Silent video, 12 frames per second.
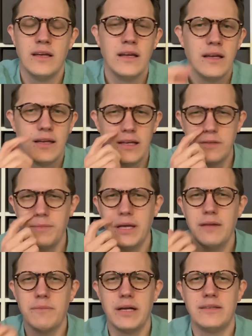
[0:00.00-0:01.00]
He has made
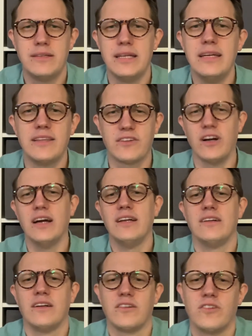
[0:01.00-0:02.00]
my teeth grind
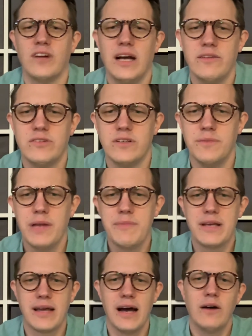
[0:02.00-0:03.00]
on gravel and made me
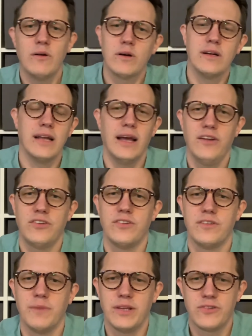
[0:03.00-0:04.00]
cower in
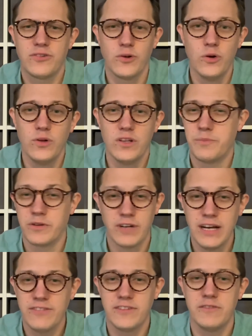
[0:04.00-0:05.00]
ashes. My soul is
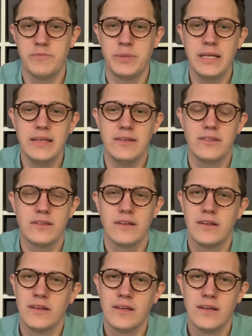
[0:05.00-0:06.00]
bereft of peace.
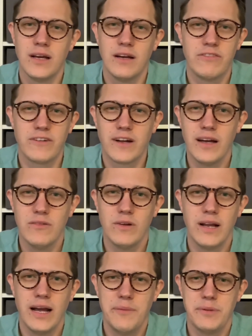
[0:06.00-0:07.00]
I've forgotten what
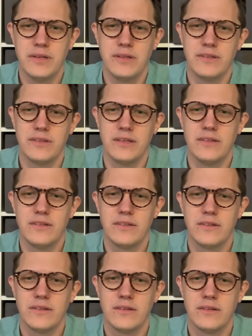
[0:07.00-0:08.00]
happiness is.
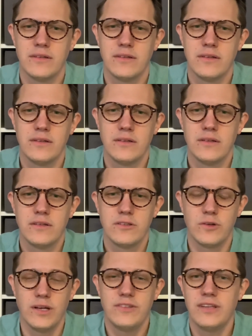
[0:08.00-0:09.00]
So
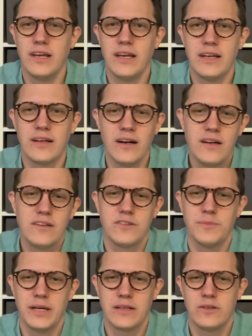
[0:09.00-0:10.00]
I say, Gone is
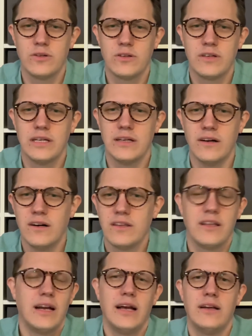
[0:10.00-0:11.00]
my glory and all
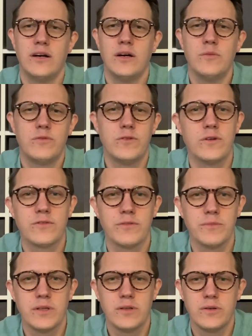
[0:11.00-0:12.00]
that I had hoped for from
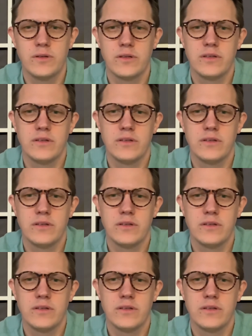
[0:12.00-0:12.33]
the Lord.